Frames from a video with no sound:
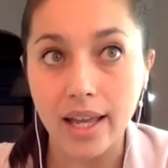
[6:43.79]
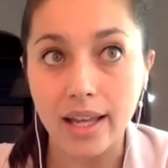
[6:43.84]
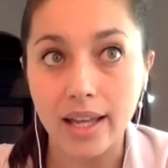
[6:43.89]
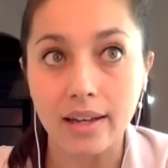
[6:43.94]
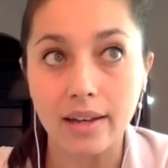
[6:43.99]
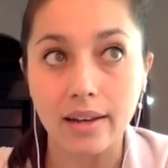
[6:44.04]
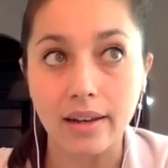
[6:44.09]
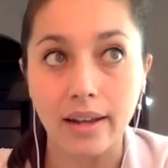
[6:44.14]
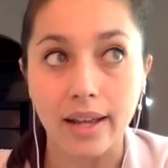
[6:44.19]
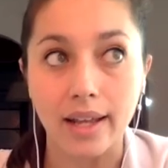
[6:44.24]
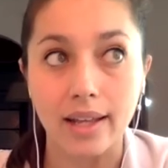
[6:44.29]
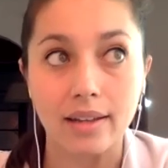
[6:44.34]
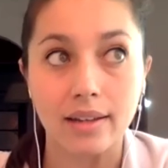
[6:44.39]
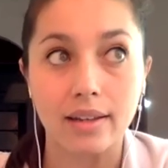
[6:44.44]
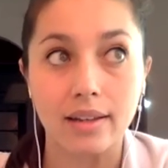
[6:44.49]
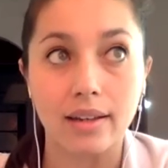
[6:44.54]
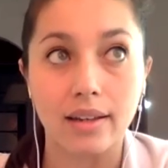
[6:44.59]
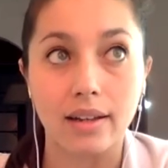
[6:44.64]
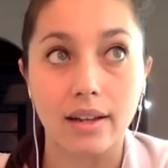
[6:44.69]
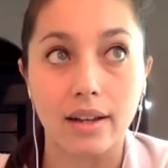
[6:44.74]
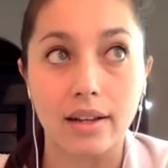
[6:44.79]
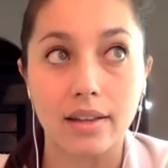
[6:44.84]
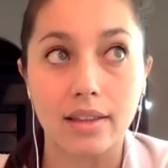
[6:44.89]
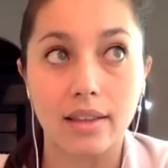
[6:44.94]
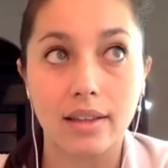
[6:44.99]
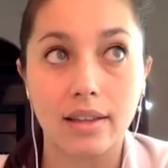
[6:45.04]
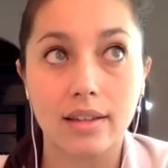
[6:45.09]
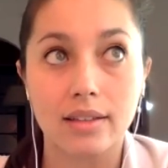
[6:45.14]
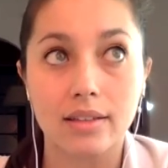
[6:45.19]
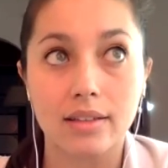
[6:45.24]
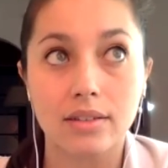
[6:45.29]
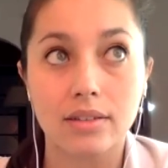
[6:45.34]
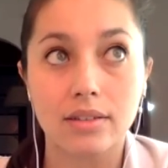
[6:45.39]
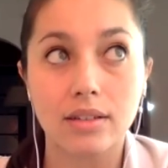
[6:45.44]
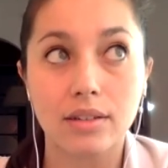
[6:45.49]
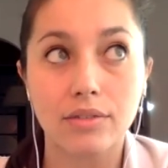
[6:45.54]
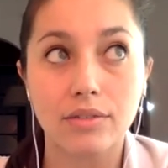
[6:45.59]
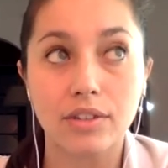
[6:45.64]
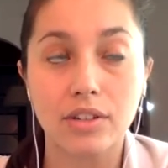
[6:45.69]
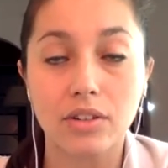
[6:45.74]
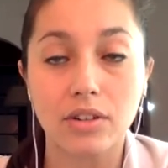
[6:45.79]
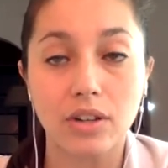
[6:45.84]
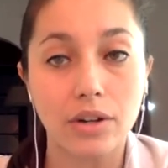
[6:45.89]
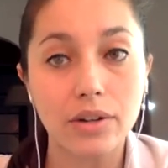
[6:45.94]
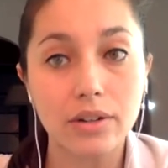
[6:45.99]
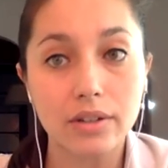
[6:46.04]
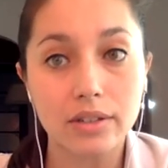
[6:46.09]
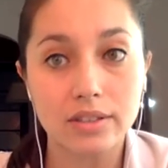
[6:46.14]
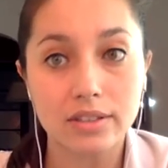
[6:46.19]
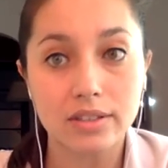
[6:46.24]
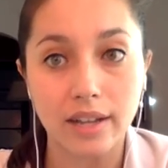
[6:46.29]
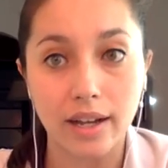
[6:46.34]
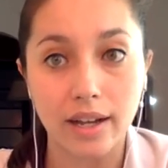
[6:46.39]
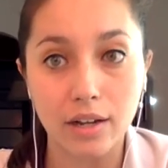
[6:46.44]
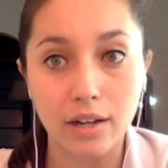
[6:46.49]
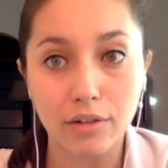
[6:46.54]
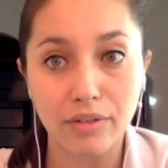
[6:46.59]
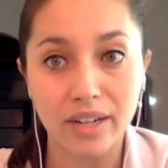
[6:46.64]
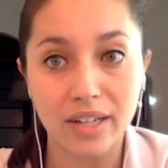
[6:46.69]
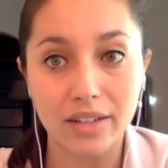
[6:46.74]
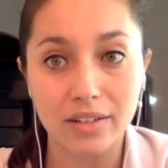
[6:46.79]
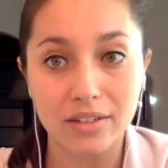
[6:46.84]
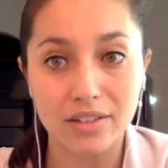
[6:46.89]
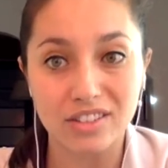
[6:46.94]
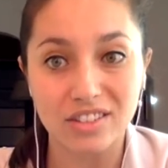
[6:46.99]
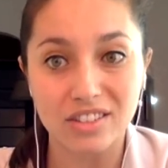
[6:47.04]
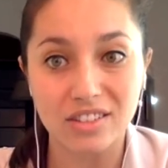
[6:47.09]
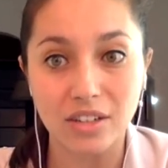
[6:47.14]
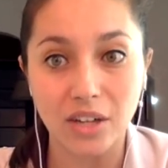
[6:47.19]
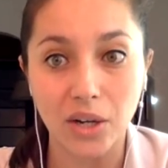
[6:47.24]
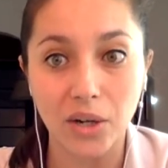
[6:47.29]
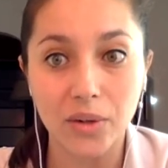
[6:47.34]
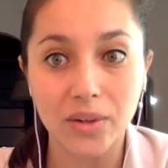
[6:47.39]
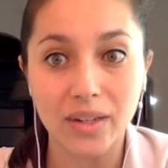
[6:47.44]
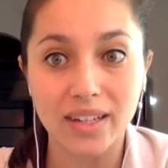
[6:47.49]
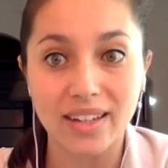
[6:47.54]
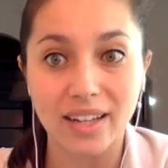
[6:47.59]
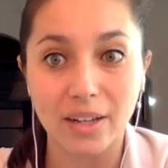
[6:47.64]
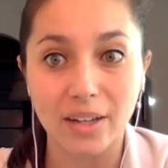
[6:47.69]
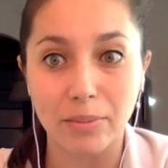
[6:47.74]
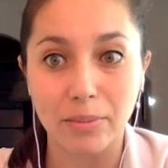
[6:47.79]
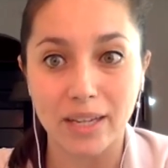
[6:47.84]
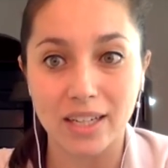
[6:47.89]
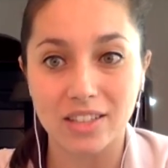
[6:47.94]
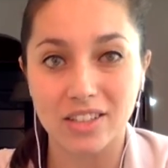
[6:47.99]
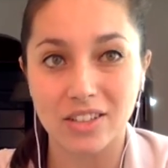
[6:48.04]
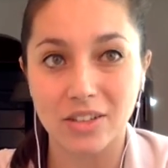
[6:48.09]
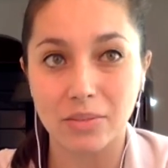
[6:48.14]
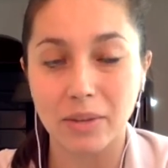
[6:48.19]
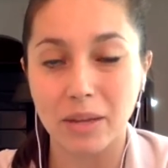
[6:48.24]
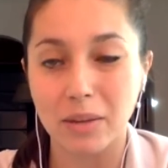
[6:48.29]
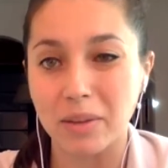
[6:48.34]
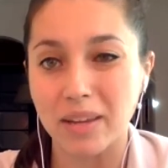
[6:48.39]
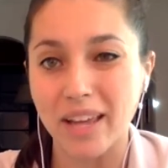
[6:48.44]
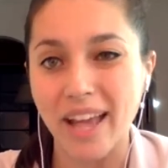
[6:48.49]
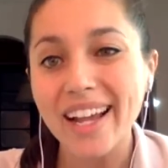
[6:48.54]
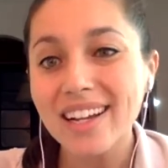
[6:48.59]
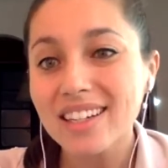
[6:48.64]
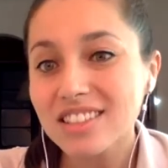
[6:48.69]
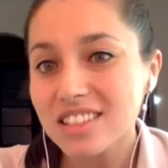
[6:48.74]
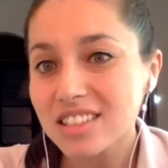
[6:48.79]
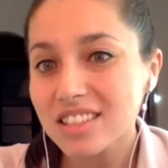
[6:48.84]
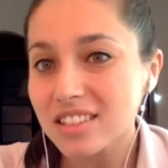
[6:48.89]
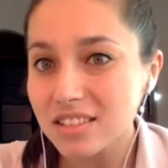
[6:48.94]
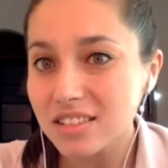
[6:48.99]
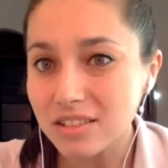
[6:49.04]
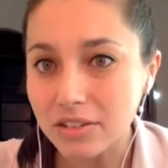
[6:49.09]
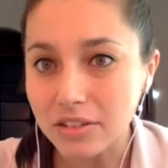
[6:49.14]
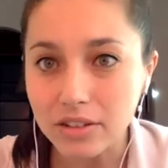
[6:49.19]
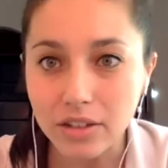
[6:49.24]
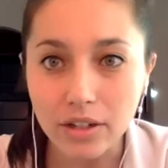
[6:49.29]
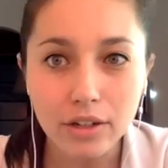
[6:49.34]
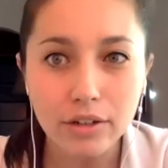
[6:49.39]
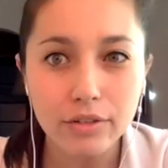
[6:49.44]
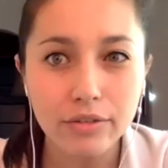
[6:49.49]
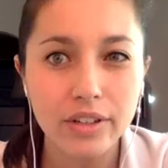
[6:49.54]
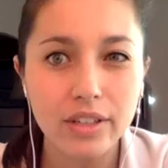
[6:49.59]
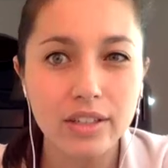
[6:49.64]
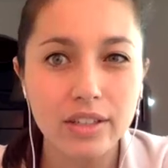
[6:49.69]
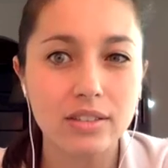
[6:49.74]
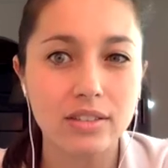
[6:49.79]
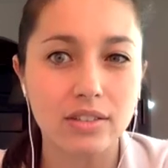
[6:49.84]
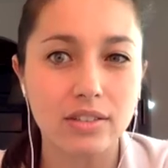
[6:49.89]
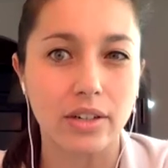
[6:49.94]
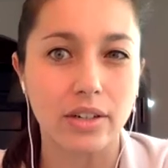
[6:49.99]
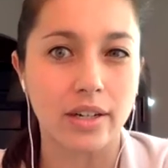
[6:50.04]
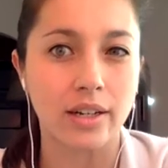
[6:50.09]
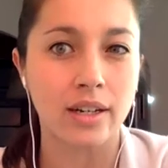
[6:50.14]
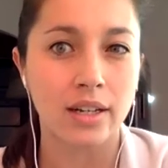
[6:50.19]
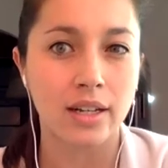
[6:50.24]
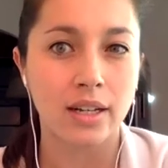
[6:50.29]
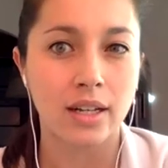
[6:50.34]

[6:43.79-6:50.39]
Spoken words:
And I think it's good if you know yourself and you just know that makes you maybe anxious or nervous, or